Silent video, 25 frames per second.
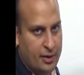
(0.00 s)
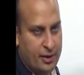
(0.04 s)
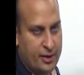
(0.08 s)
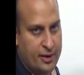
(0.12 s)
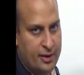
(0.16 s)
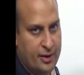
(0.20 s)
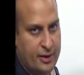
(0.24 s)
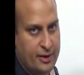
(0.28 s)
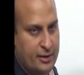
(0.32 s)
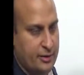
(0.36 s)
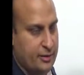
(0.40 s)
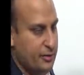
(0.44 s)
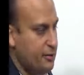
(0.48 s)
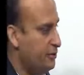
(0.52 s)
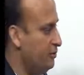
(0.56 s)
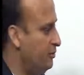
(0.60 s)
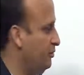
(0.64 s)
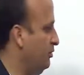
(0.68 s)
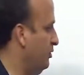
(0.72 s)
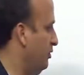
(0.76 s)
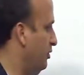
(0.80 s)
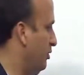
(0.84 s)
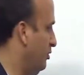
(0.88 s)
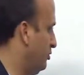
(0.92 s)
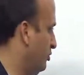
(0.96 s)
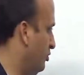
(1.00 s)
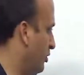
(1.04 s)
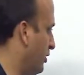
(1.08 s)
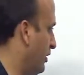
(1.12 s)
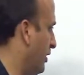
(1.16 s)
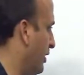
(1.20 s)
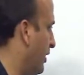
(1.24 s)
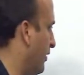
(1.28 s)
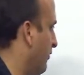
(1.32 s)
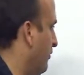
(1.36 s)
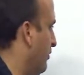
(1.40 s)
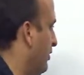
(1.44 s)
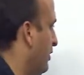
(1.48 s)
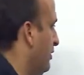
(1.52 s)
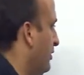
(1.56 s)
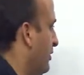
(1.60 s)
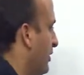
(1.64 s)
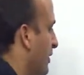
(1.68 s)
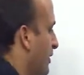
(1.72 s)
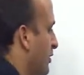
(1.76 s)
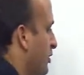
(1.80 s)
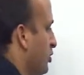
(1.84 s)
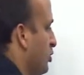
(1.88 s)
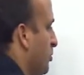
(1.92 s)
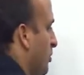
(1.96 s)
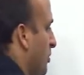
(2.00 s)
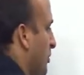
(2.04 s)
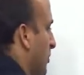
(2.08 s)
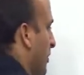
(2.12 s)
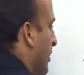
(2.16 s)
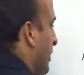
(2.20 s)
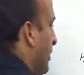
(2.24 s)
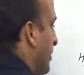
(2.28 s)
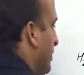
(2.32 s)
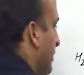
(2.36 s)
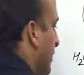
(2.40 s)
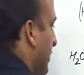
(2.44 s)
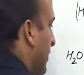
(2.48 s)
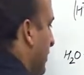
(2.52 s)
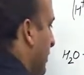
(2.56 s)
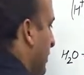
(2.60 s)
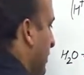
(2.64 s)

Agreed? Oh, sorry, I have done 10 raised to power minus